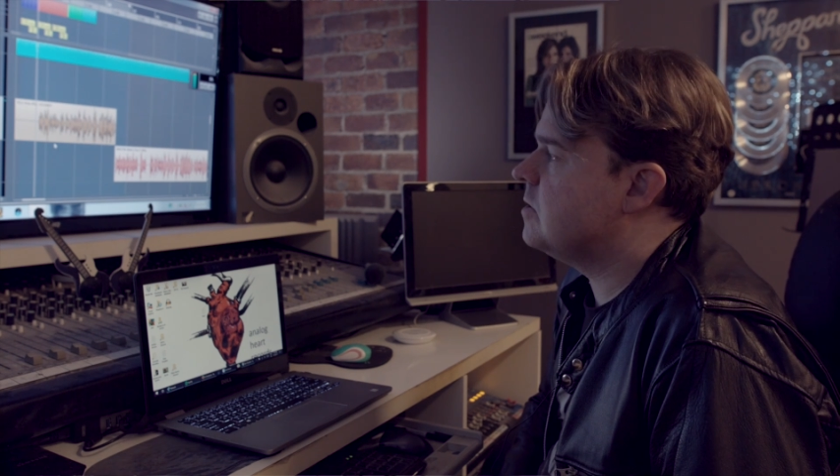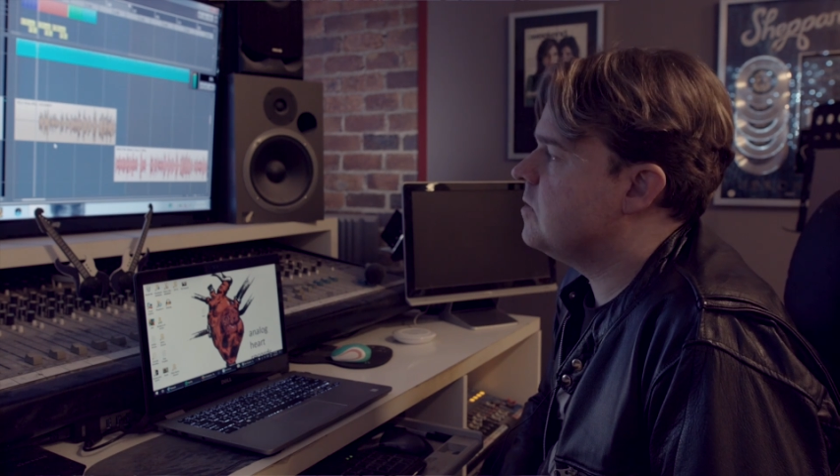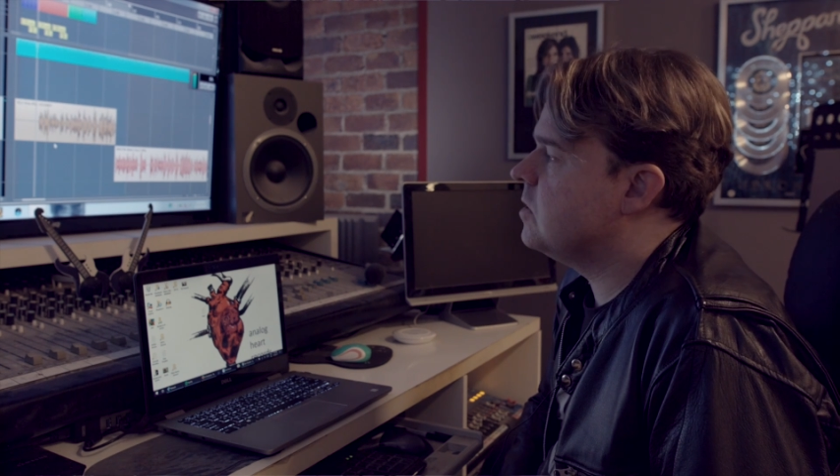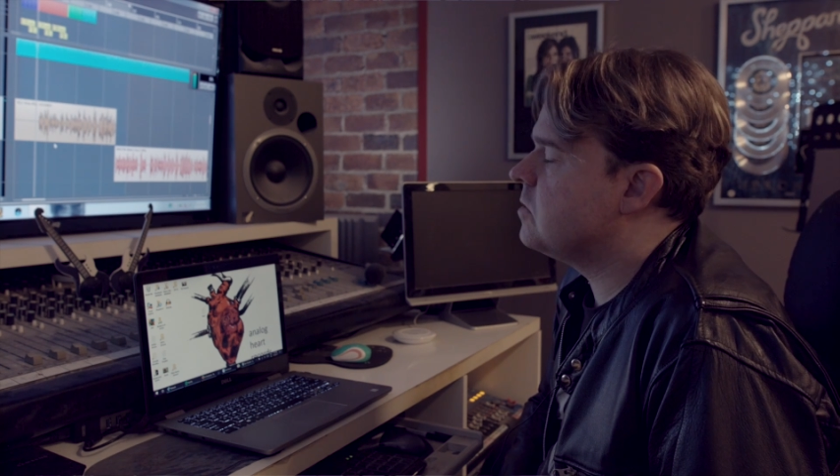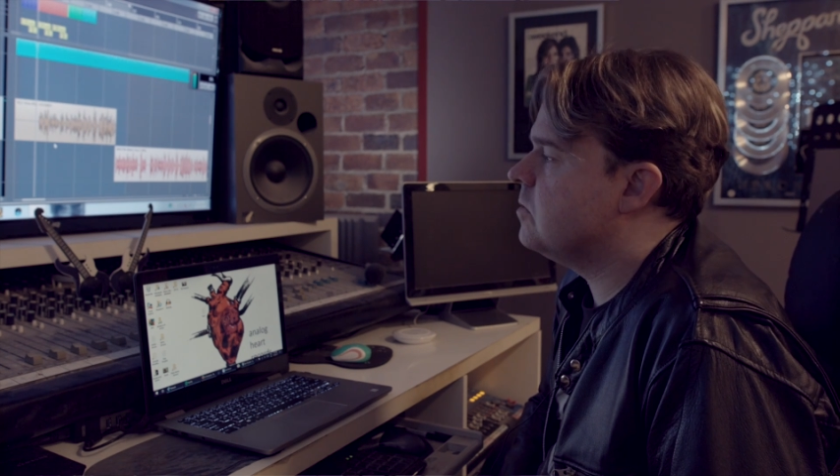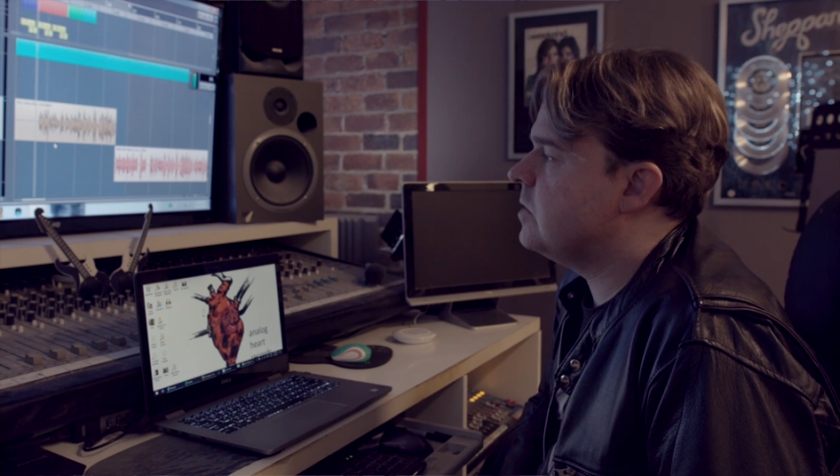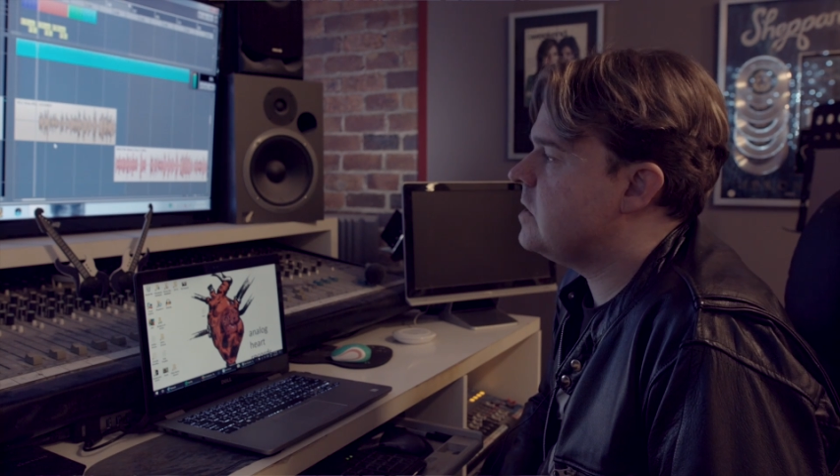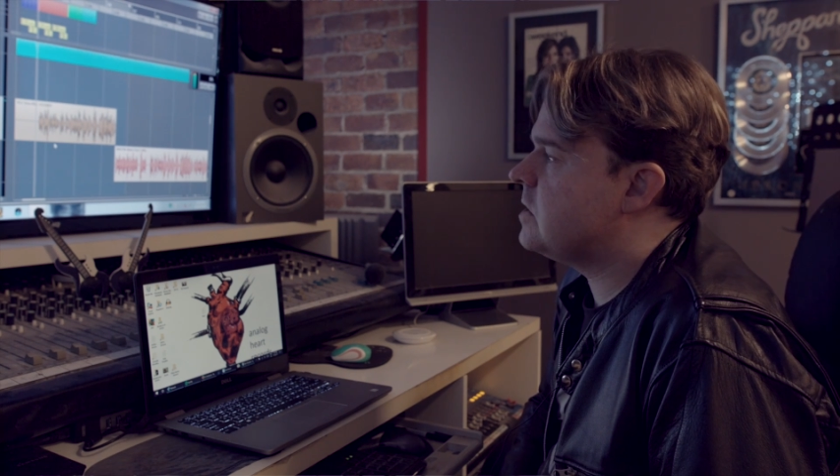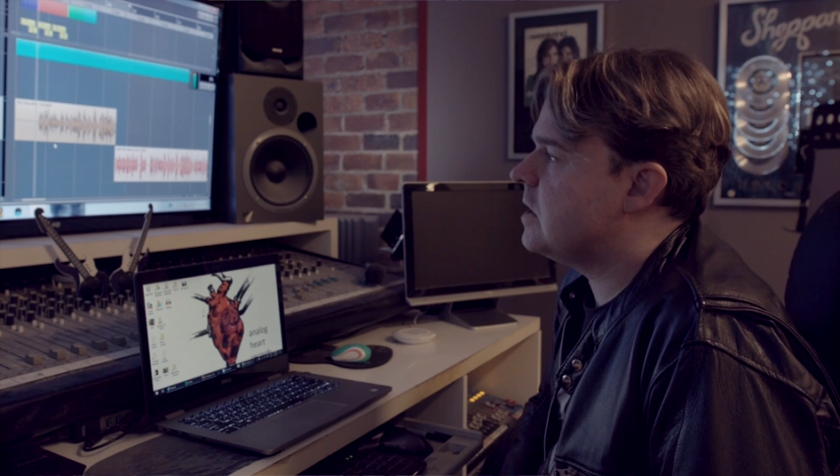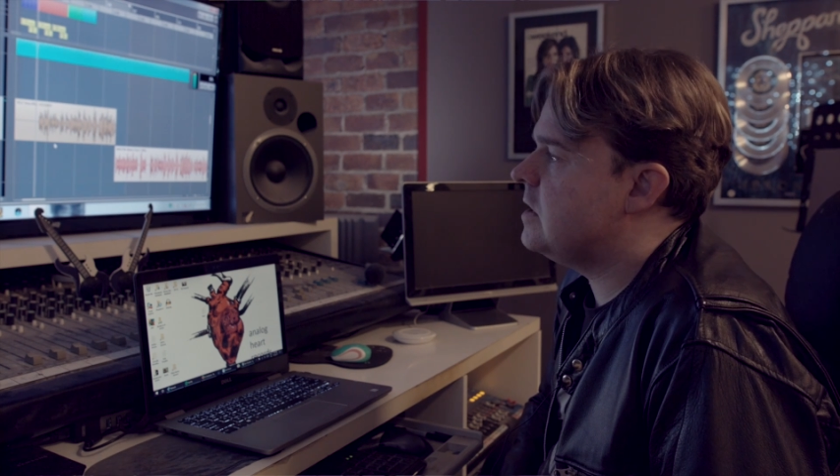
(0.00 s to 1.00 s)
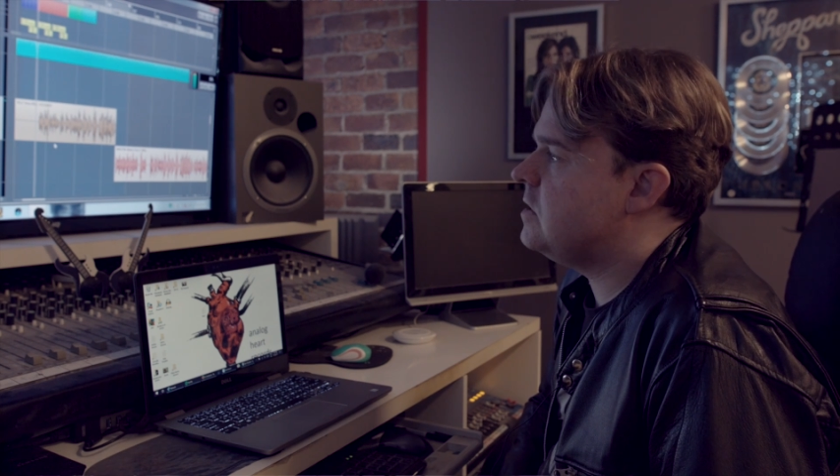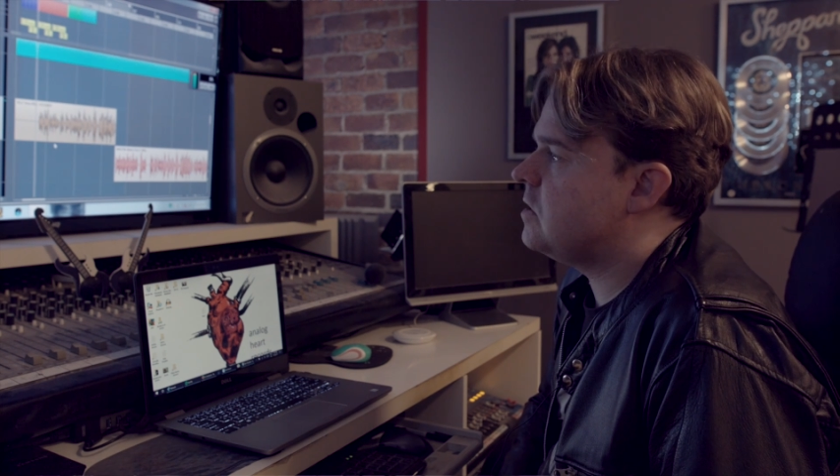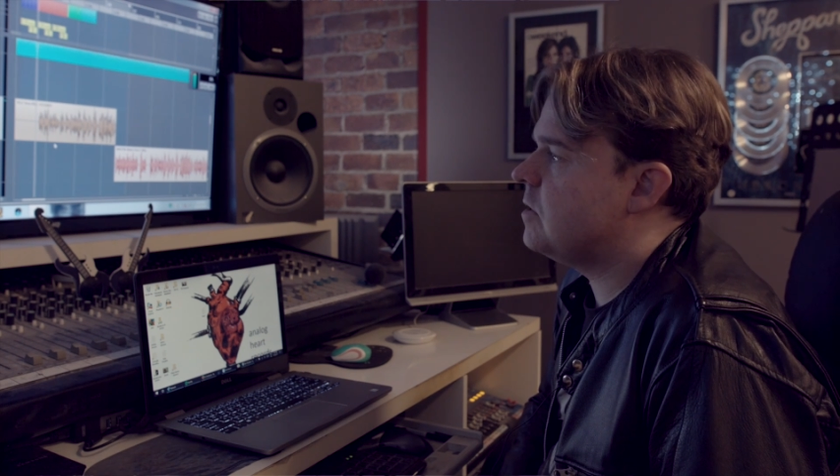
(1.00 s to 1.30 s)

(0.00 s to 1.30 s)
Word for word: on a vocal these days.